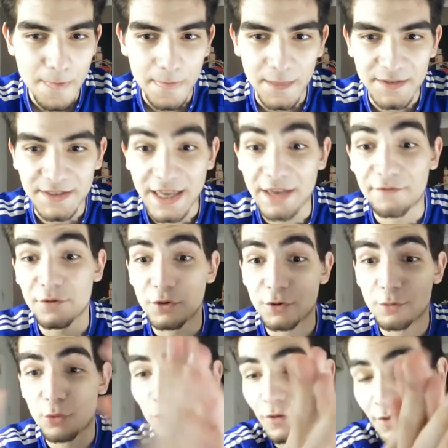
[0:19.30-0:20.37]
Let's get a few
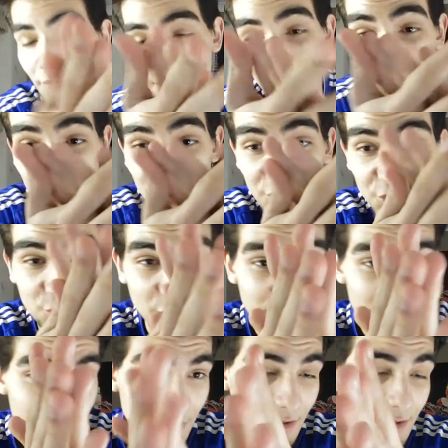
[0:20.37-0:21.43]
more of you to
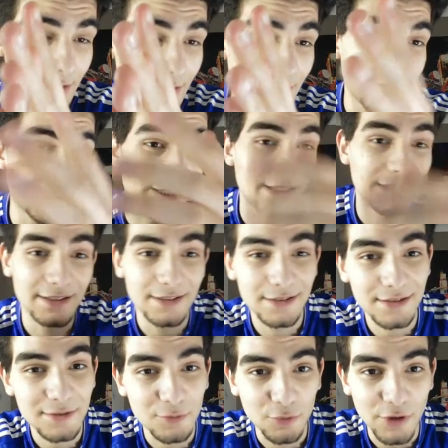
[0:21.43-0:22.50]
join, and then
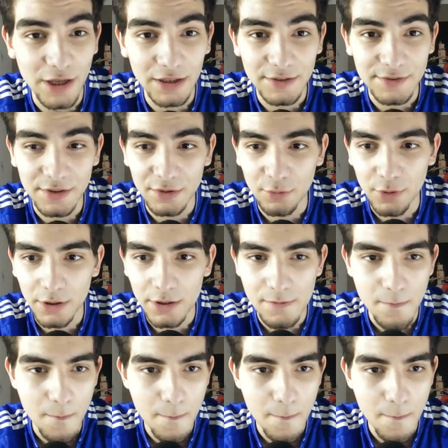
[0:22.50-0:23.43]
we'll get this underway.